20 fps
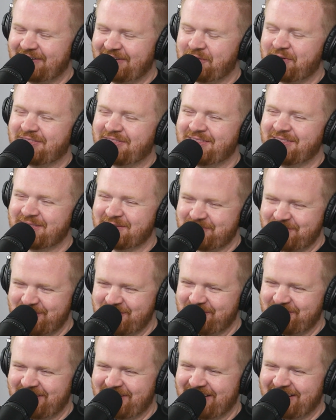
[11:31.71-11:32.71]
within the
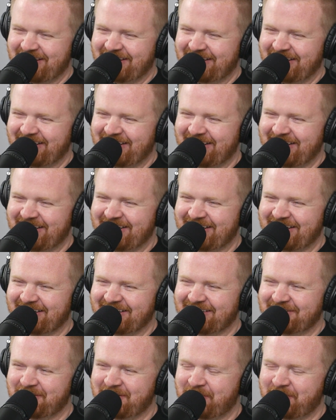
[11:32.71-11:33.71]
movie, he
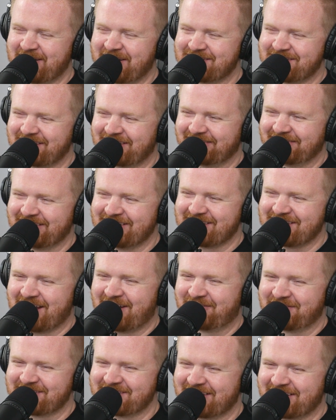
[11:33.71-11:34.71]
basically
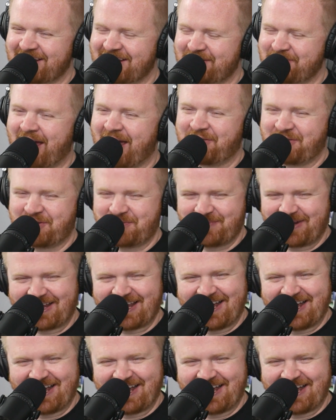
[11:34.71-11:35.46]
sounds like Matthew